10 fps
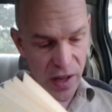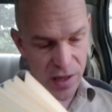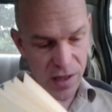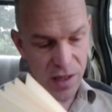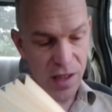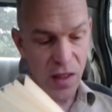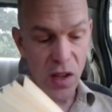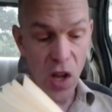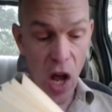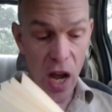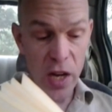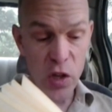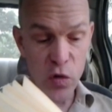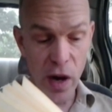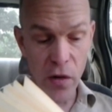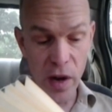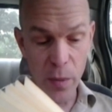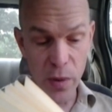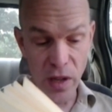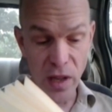I confess that the
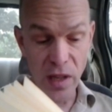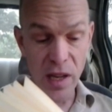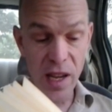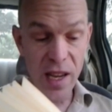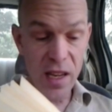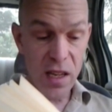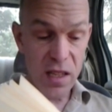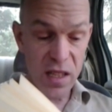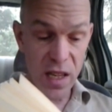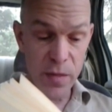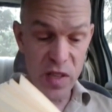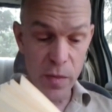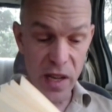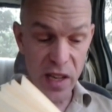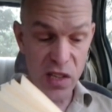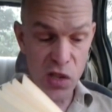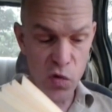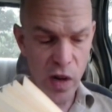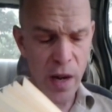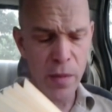contrary opinion seems to
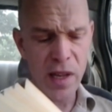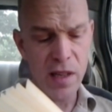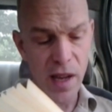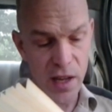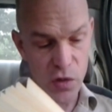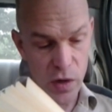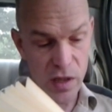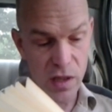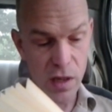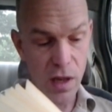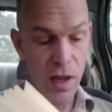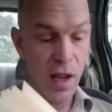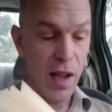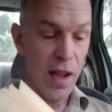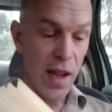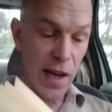me extremely dangerous